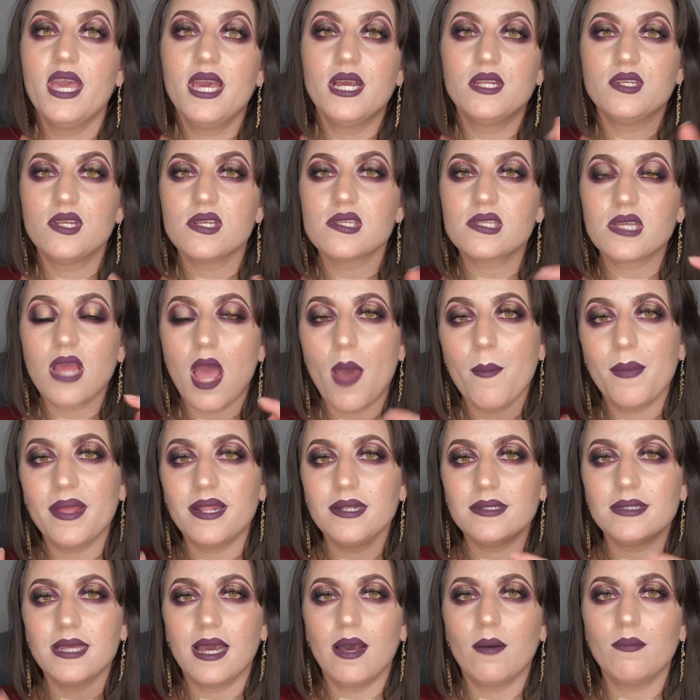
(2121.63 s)
just
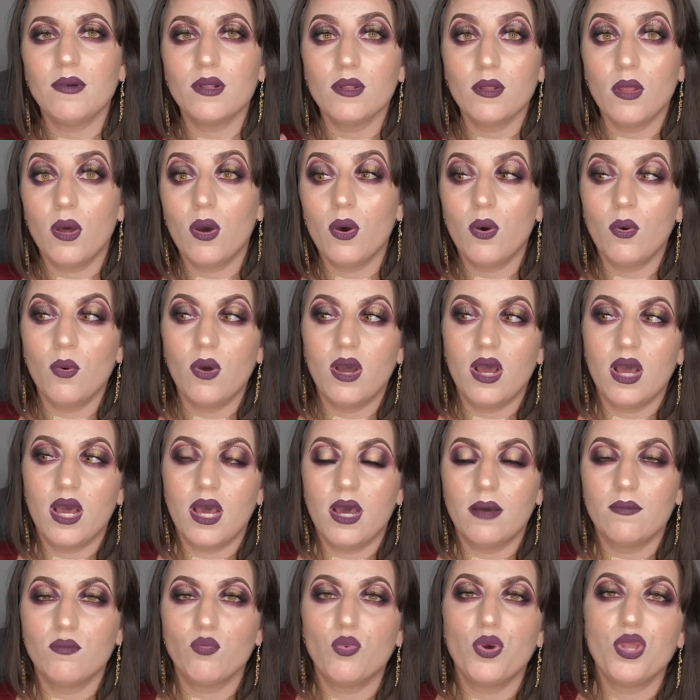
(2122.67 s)
comment down below
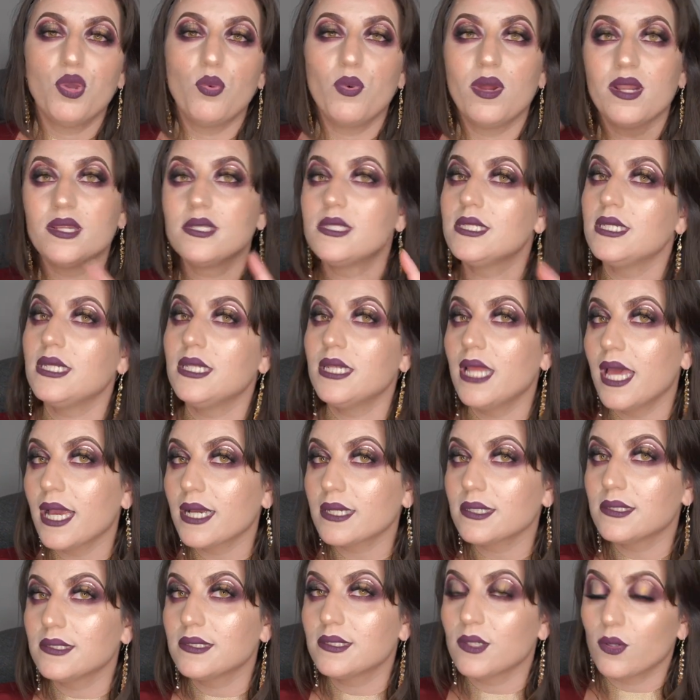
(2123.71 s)
what you want to see
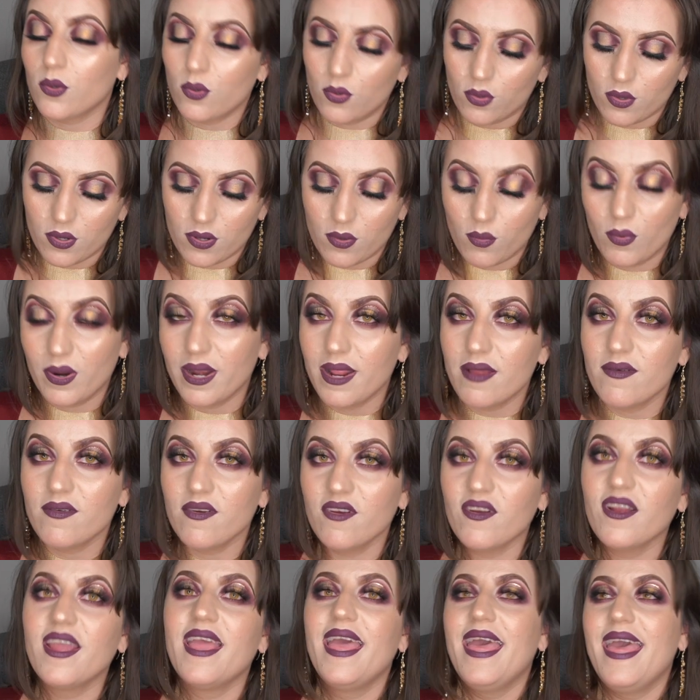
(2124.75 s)
next or
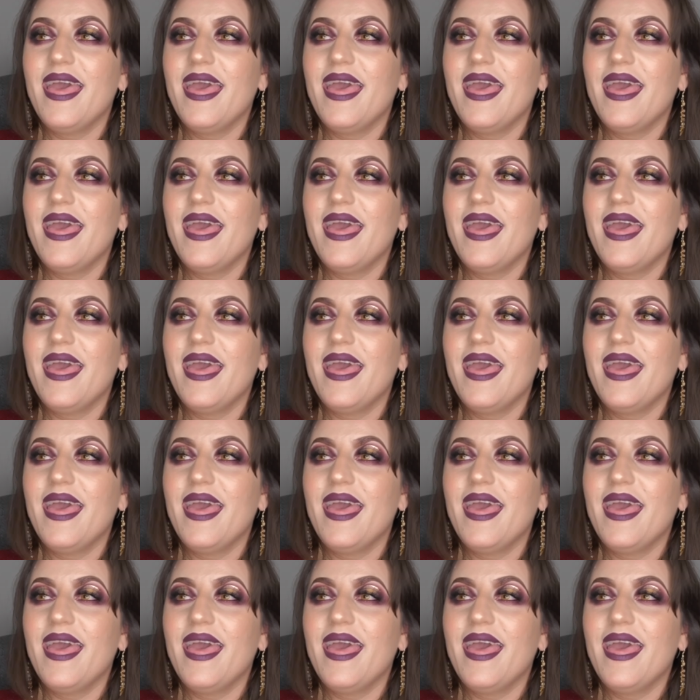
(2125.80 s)
whatever.